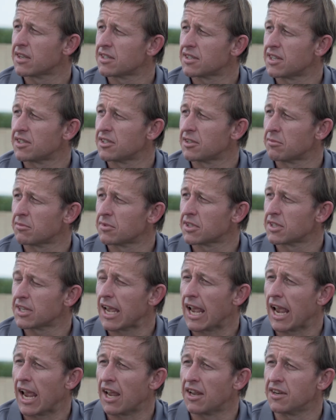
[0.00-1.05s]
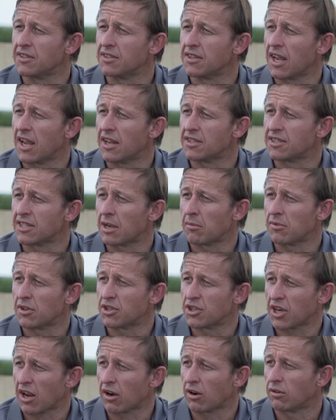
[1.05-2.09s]
systems and some of the
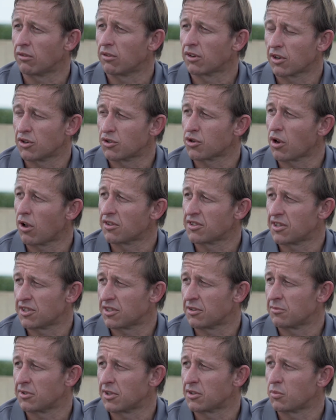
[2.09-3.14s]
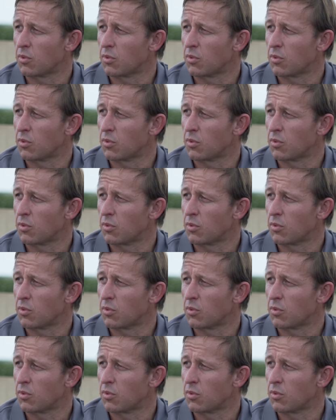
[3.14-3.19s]
channel control systems as